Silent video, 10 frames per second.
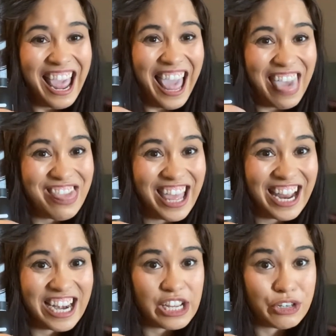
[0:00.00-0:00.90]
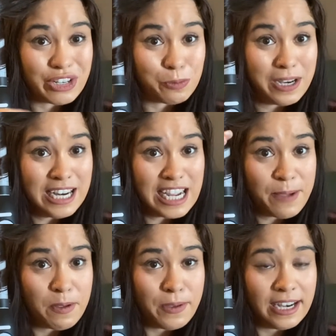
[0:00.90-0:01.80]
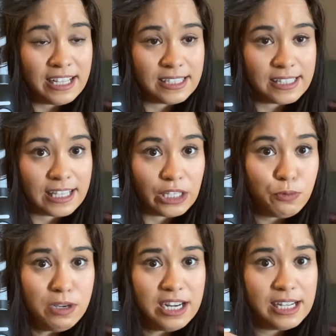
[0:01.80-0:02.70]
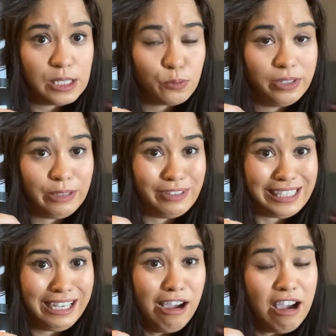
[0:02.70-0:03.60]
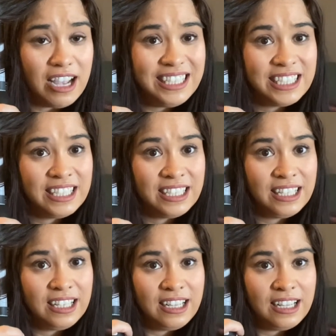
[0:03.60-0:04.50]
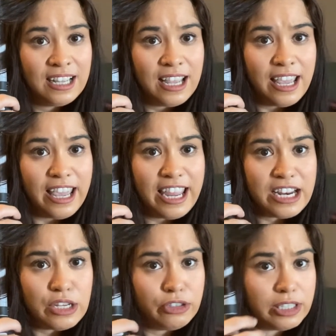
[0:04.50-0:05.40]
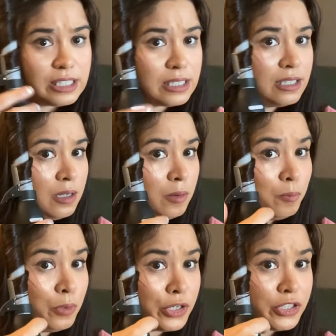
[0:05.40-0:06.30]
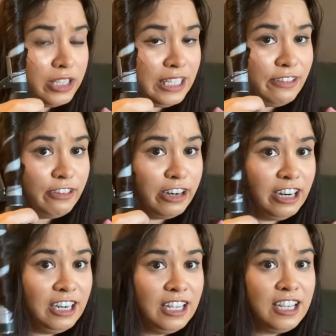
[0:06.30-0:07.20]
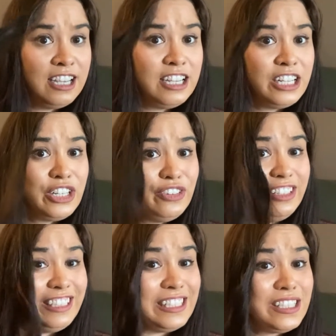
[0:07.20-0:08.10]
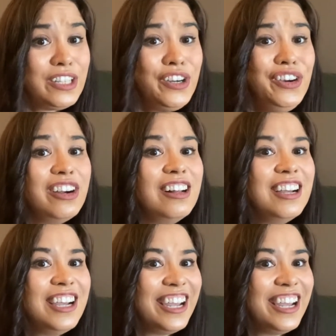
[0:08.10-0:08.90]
And then you just wait a couple minutes like you would. It's really, really hot. And you just push the lever to release the curl.